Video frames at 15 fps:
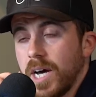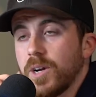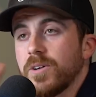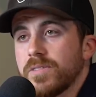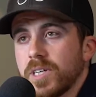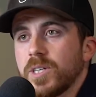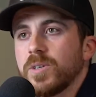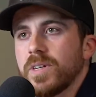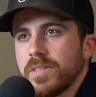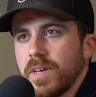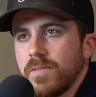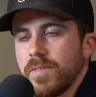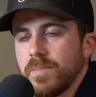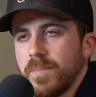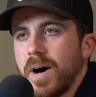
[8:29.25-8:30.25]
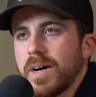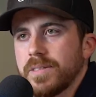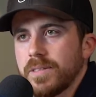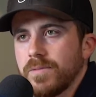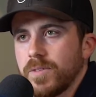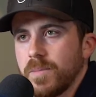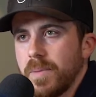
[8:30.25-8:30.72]
I know you said you did stuff in
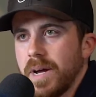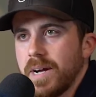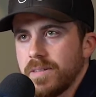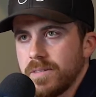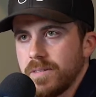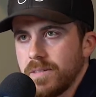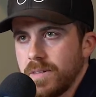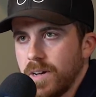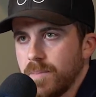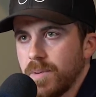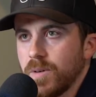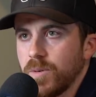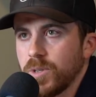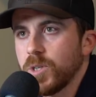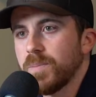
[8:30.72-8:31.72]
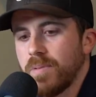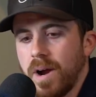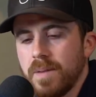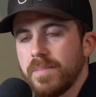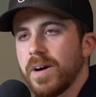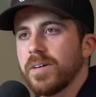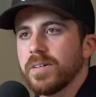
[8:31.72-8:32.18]
Boston for bands and stuff, or were you
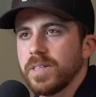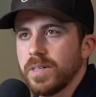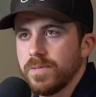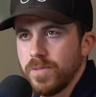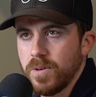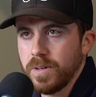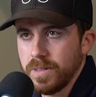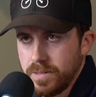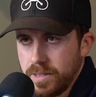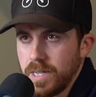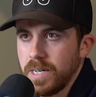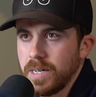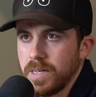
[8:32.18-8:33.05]
primarily focused here?